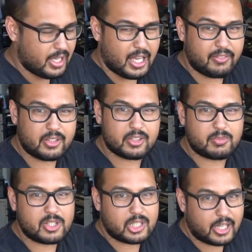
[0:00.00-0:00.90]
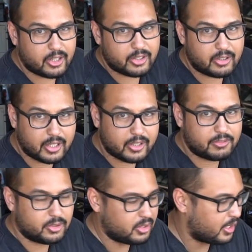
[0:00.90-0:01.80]
having this much tire on the ground at
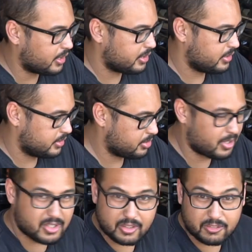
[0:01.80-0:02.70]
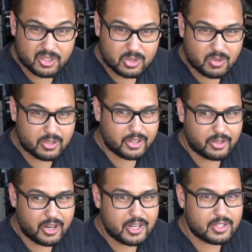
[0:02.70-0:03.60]
full lock, especially the first corner
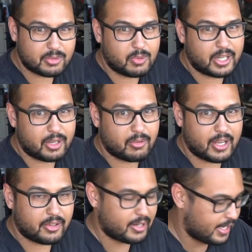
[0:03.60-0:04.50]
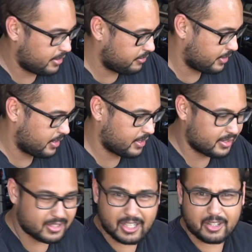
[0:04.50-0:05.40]
at range, is what I'd rather have. And
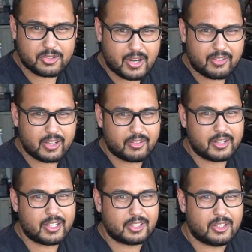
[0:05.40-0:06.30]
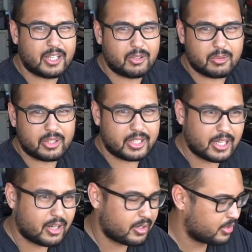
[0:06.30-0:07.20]
like I said, I don't drive it every day, so I don't really
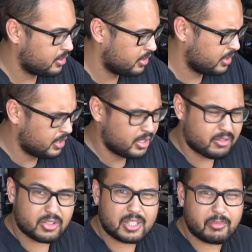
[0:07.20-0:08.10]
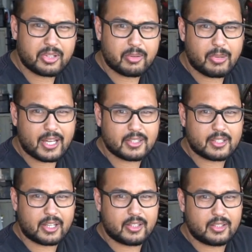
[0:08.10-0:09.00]
care for some of the bad
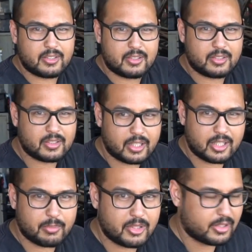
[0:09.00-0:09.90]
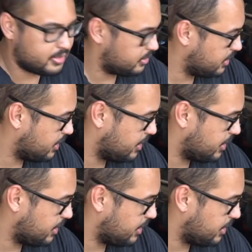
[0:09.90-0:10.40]
sides that come to this.